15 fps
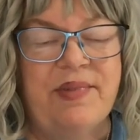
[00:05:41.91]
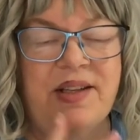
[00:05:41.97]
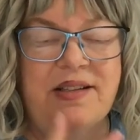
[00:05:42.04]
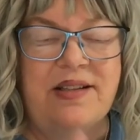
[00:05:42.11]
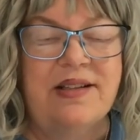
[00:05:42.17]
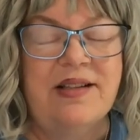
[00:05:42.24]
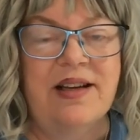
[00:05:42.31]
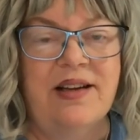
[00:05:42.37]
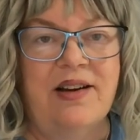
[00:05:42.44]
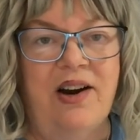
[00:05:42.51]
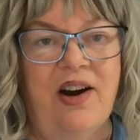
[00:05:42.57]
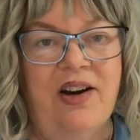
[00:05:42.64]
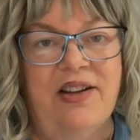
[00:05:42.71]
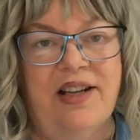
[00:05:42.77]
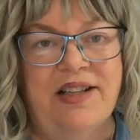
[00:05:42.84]
this is a
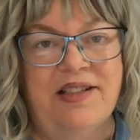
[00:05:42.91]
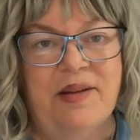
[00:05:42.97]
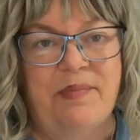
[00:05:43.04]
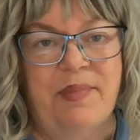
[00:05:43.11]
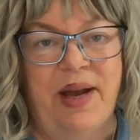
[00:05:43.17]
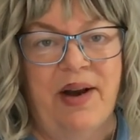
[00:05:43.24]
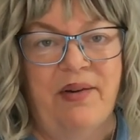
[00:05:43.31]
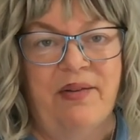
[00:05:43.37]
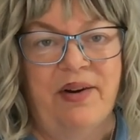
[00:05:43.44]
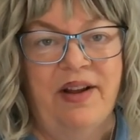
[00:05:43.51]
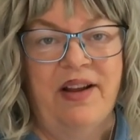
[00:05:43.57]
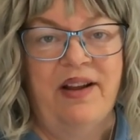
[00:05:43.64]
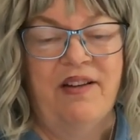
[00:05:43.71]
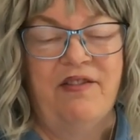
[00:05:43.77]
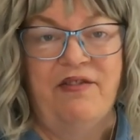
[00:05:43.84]
card that's about
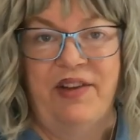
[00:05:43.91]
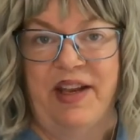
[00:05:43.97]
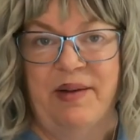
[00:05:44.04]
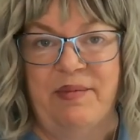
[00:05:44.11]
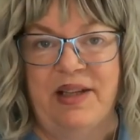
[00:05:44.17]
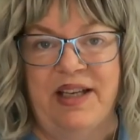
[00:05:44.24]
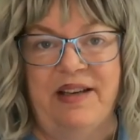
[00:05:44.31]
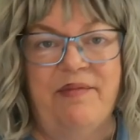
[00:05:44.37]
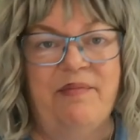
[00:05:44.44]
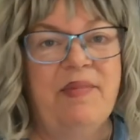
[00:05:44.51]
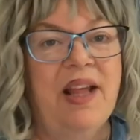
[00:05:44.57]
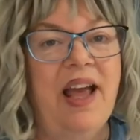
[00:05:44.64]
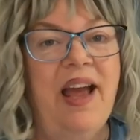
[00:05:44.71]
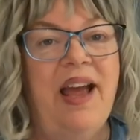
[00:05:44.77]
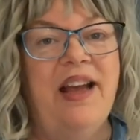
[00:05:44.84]
family
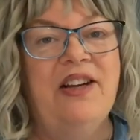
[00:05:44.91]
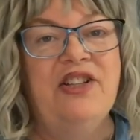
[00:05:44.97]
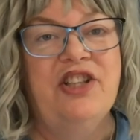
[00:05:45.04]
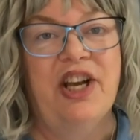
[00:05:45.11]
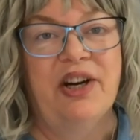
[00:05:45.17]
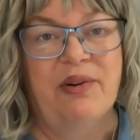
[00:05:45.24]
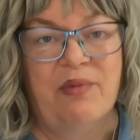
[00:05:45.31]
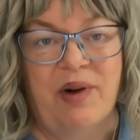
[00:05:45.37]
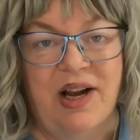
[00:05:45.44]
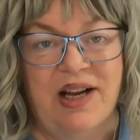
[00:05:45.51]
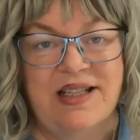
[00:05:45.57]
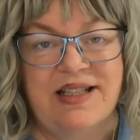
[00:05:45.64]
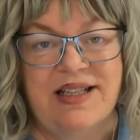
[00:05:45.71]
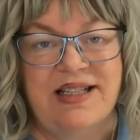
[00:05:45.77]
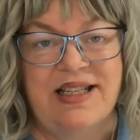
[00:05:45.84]
and
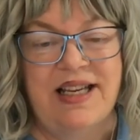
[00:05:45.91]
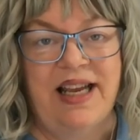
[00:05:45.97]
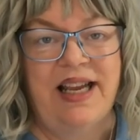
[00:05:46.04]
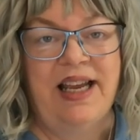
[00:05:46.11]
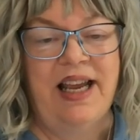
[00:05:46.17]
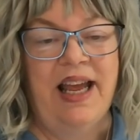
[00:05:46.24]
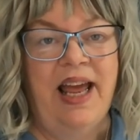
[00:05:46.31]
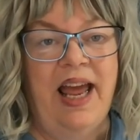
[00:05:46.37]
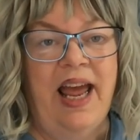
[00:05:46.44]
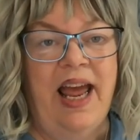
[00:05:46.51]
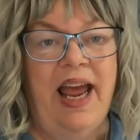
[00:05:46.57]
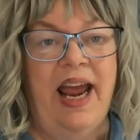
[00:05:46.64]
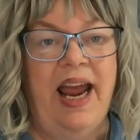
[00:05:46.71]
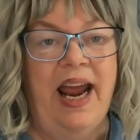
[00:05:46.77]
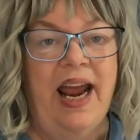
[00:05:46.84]
generosity
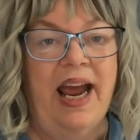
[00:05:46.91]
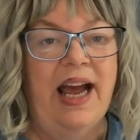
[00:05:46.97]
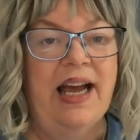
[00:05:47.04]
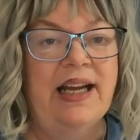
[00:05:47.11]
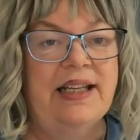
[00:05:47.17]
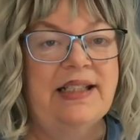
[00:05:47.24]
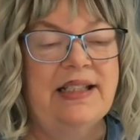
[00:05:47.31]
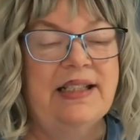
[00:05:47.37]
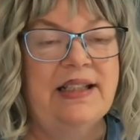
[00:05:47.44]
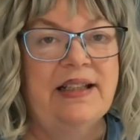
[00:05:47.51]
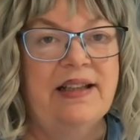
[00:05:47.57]
and